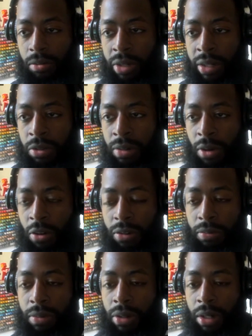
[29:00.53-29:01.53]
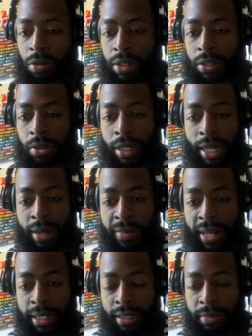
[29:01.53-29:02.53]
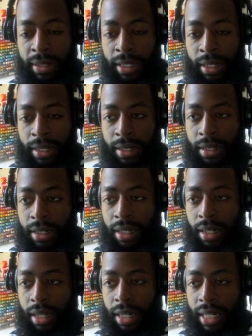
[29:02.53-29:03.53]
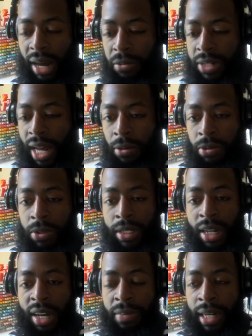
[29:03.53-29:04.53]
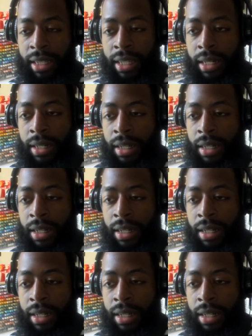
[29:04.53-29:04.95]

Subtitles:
we were more familiar with 2D animation because that was how it was done back then.